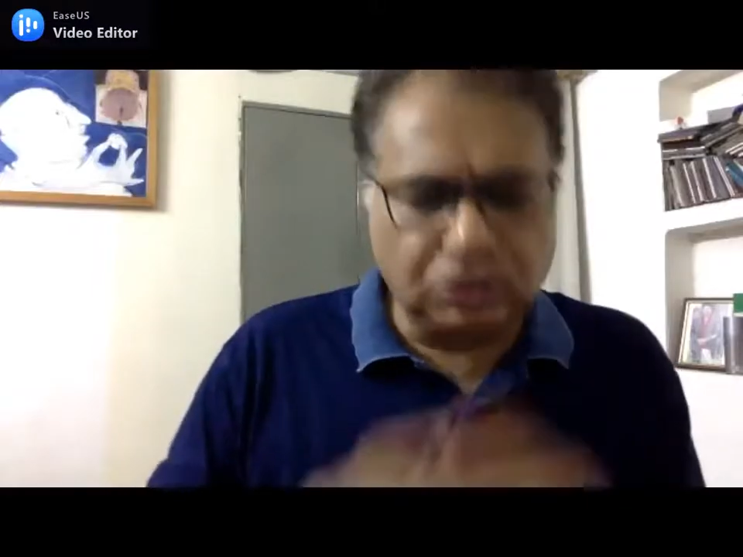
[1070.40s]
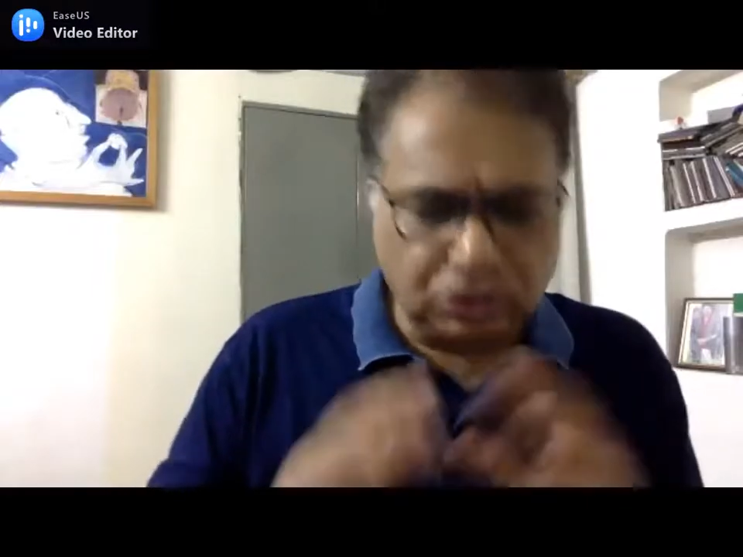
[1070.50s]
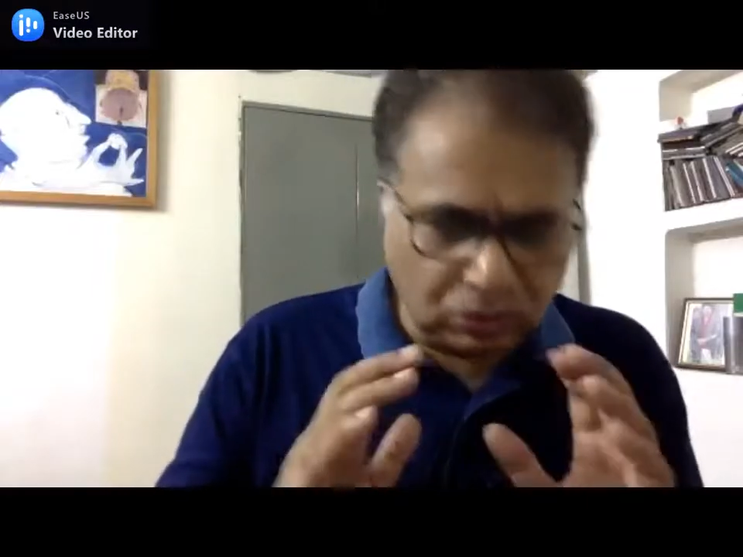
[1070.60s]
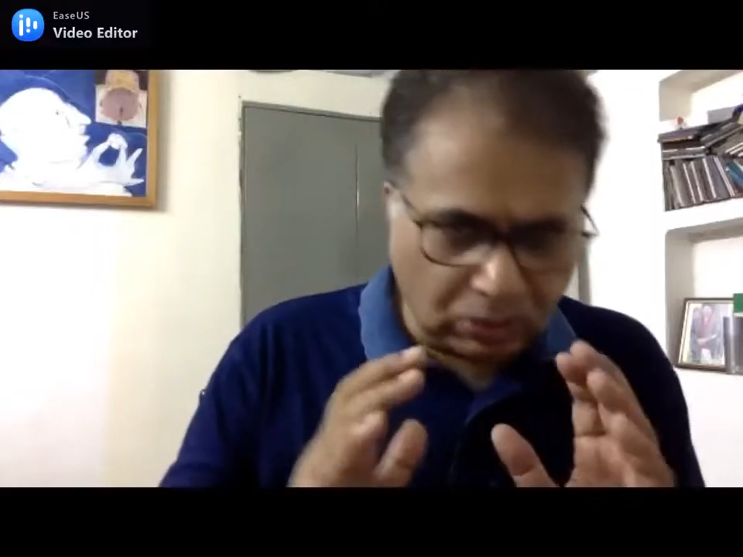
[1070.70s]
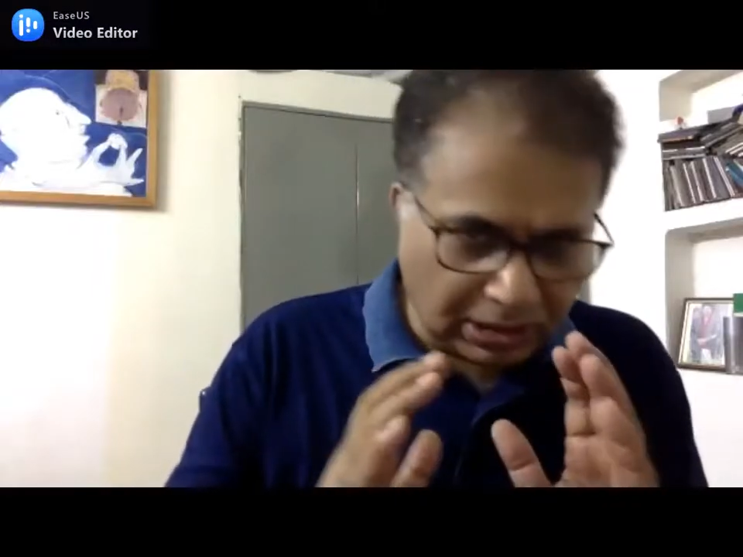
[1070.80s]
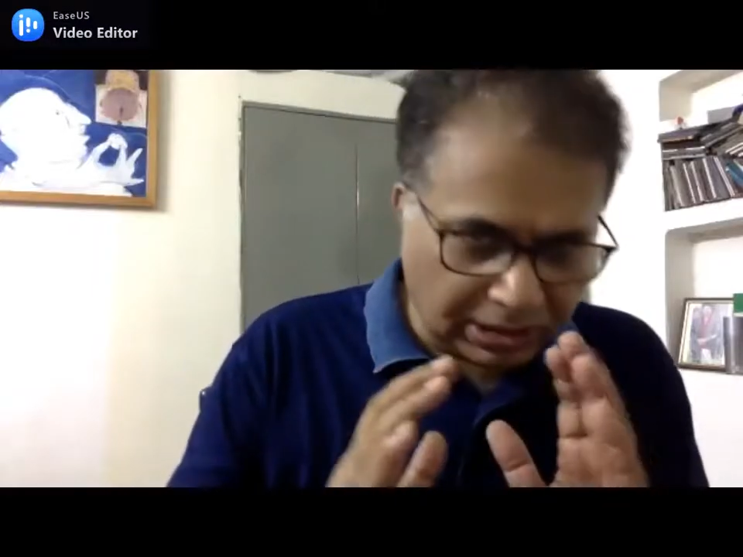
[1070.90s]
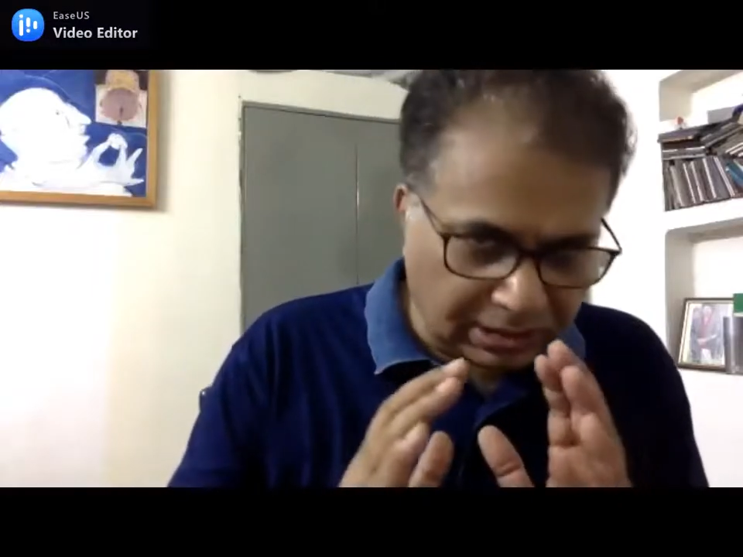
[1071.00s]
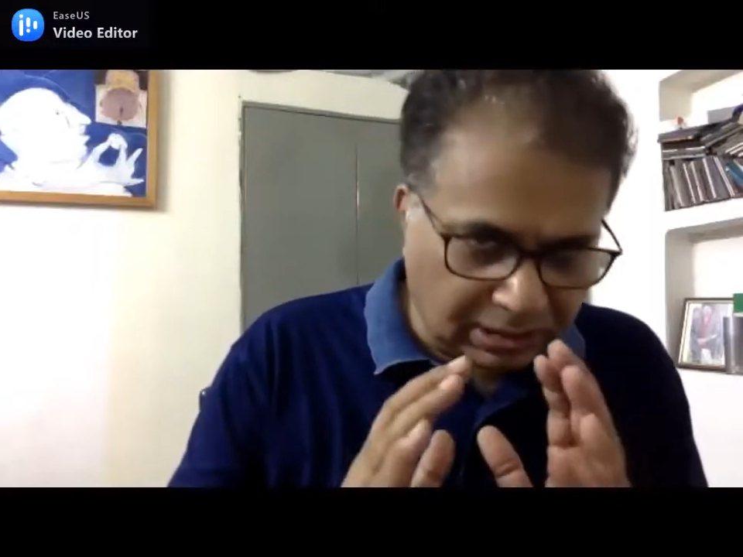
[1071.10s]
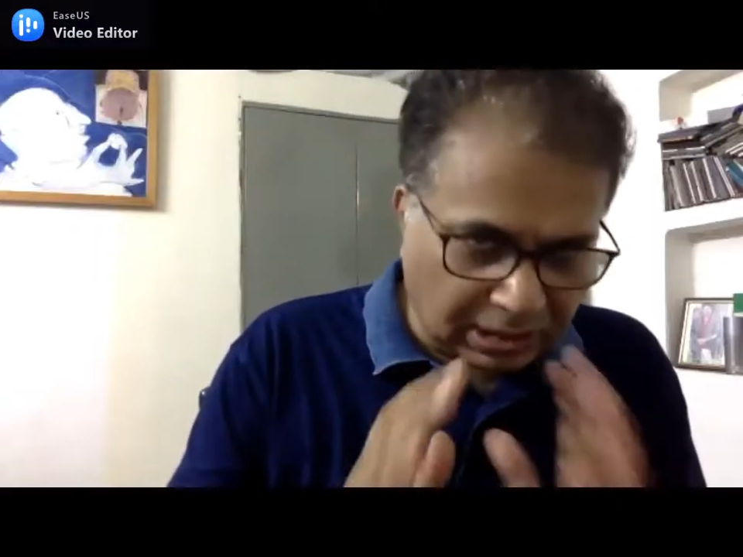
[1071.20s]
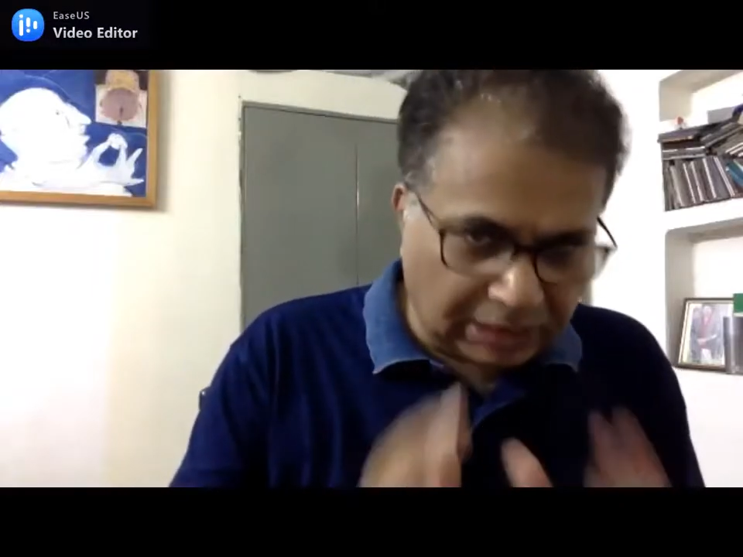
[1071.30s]
you are
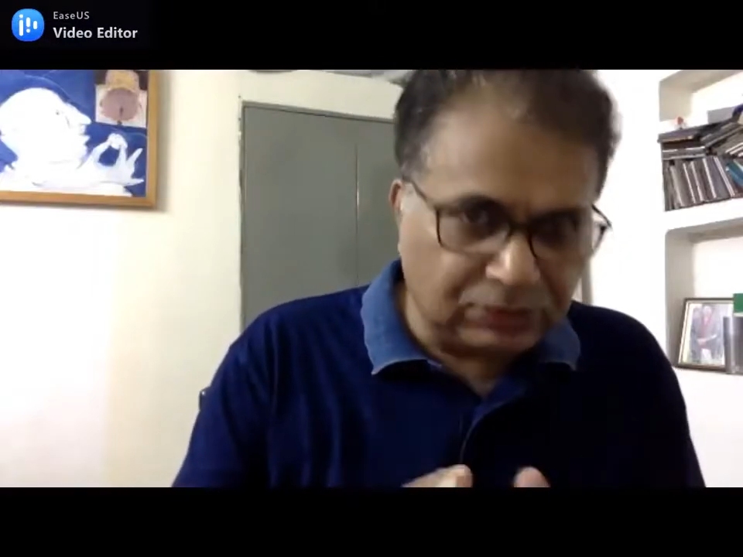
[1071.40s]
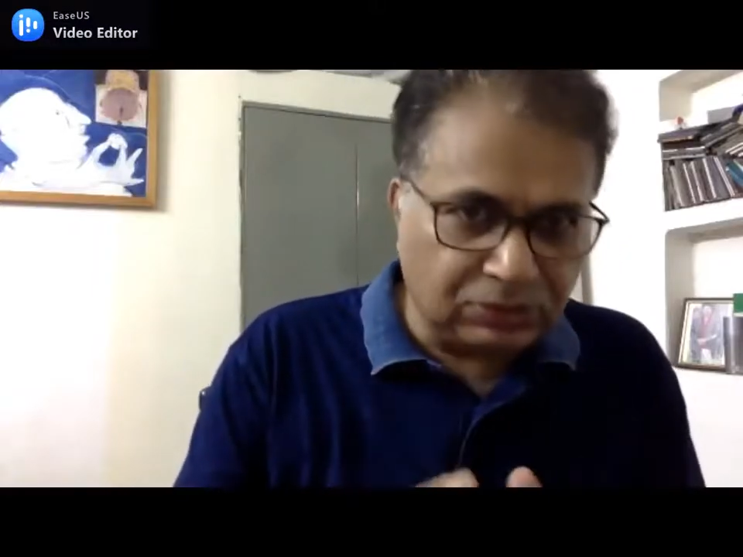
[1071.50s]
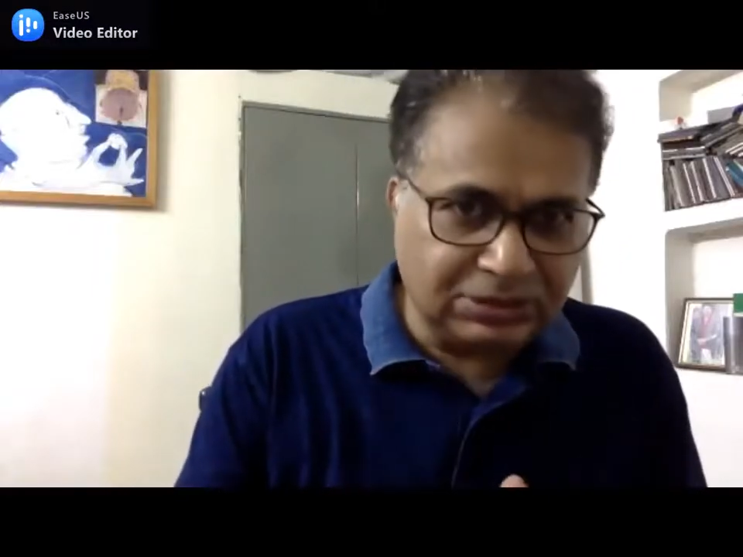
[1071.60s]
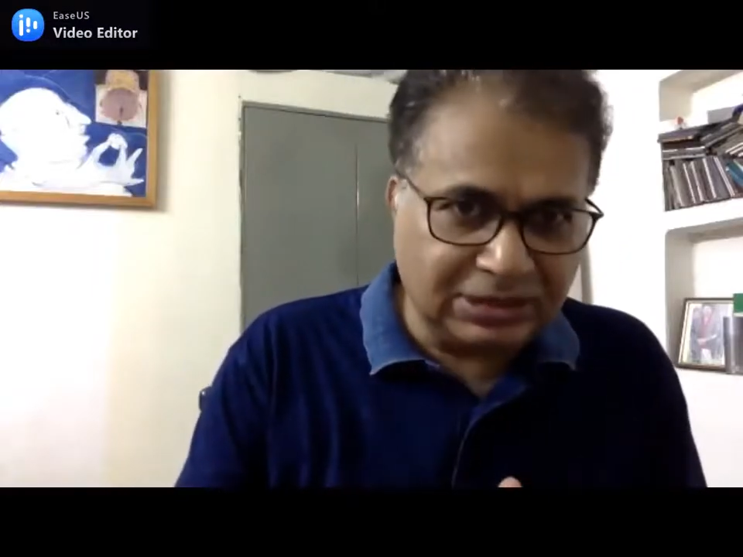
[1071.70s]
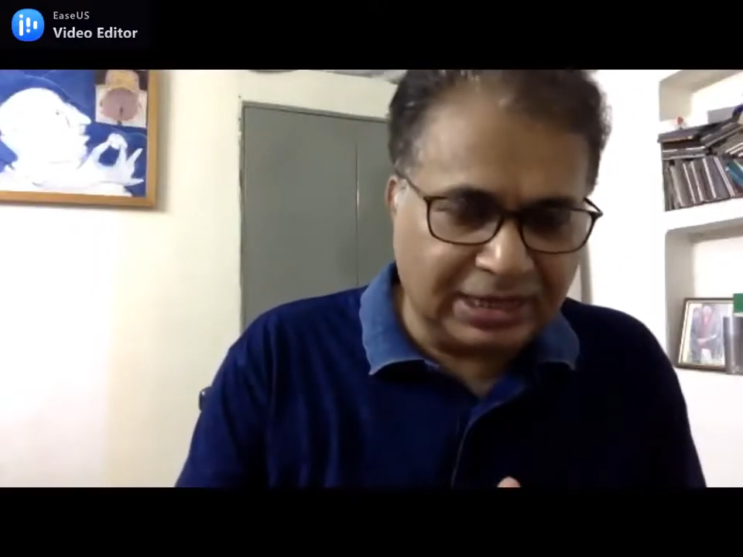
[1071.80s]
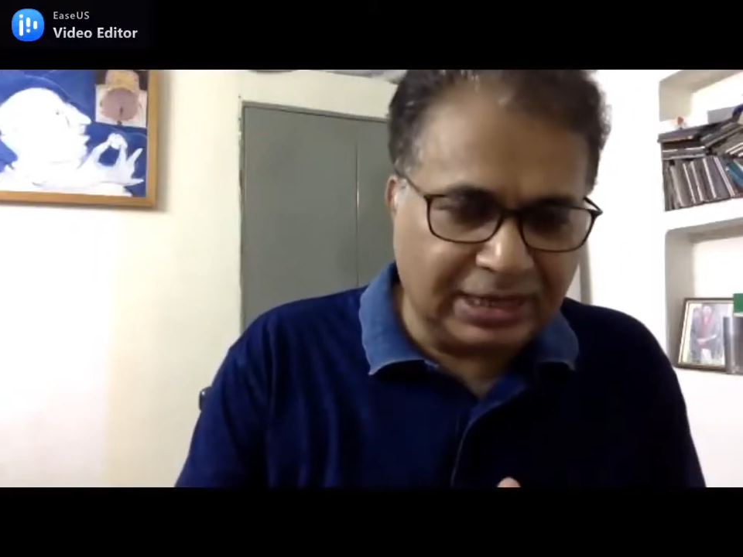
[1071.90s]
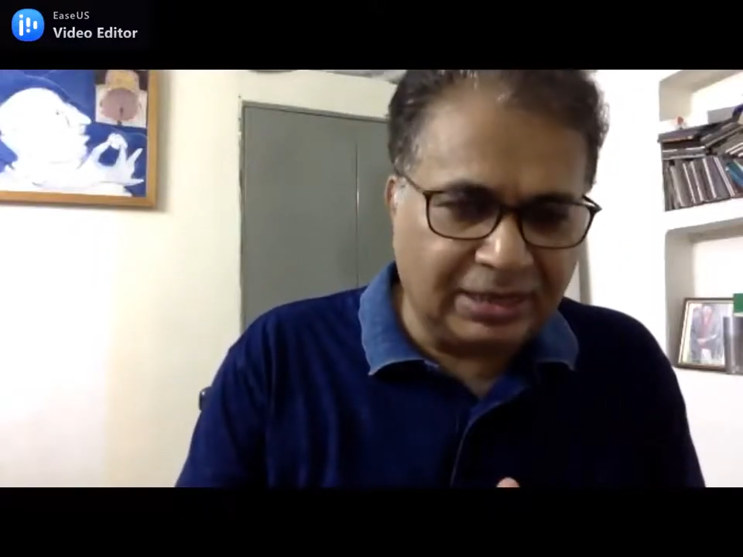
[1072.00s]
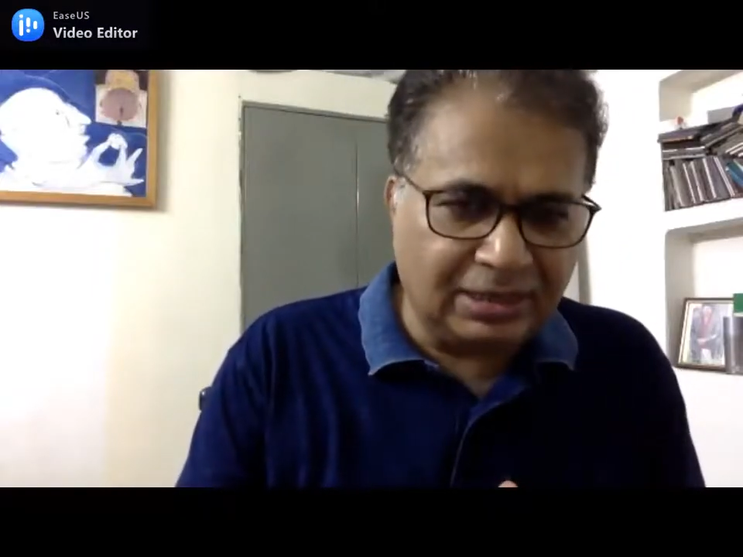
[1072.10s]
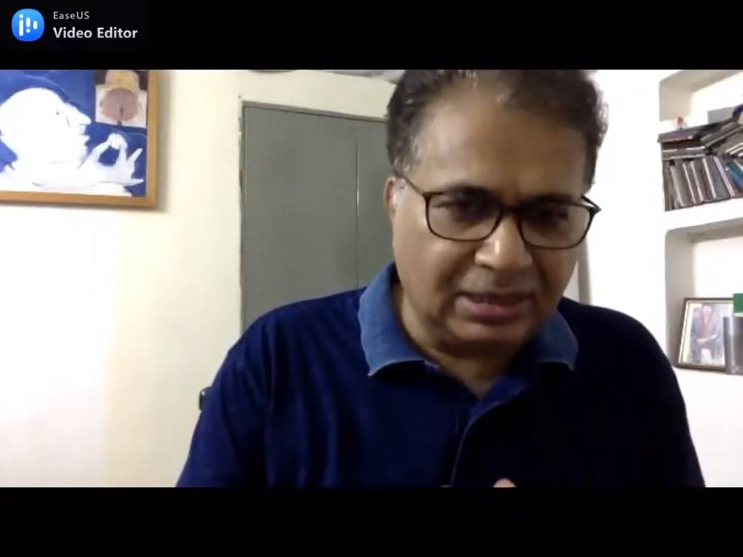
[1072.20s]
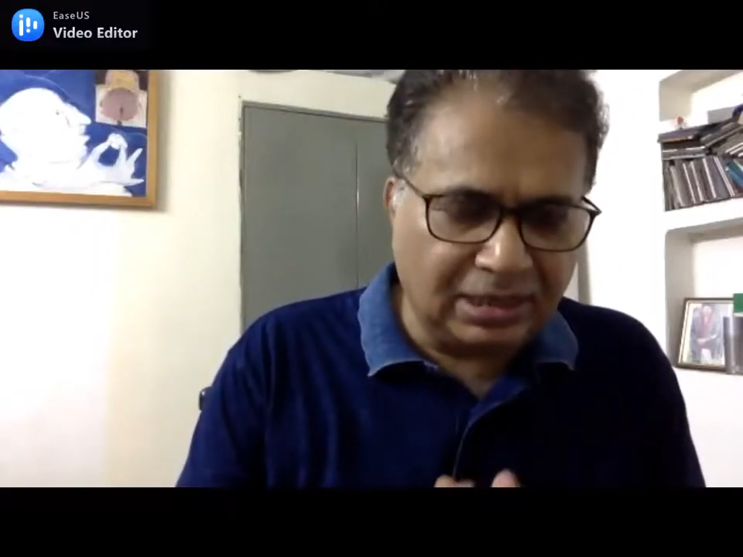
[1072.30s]
also saying